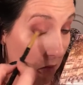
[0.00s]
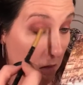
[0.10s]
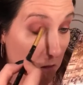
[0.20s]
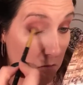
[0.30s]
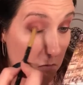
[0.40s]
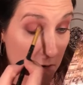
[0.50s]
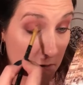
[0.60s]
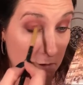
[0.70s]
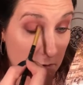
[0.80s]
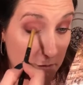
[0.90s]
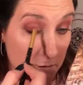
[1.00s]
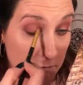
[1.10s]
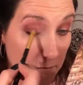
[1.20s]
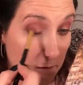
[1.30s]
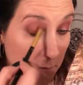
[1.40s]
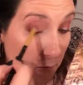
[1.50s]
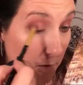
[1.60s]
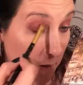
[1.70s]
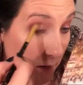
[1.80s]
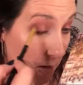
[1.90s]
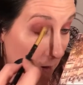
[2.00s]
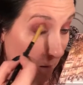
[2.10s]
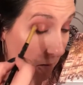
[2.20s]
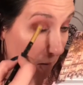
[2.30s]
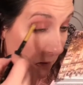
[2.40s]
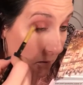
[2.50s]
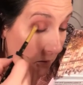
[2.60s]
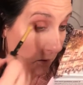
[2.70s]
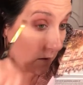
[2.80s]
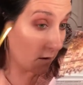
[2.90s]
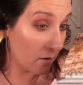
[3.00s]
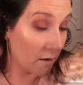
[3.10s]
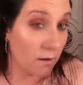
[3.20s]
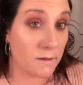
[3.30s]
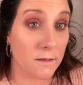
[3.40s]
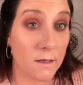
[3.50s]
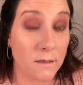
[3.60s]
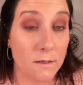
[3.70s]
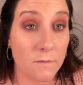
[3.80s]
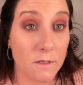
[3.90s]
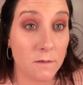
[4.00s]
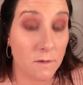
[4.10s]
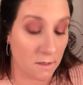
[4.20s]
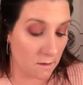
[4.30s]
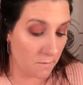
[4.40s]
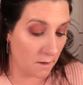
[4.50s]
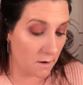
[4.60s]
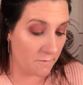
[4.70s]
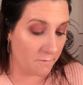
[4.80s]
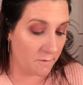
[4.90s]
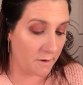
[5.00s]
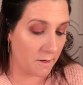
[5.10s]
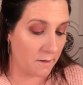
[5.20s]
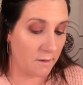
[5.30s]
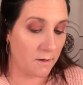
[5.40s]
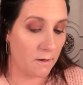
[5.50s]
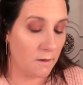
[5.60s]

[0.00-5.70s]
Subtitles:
Oh wow, it looks really pretty. I think it seems to be coming off pretty good.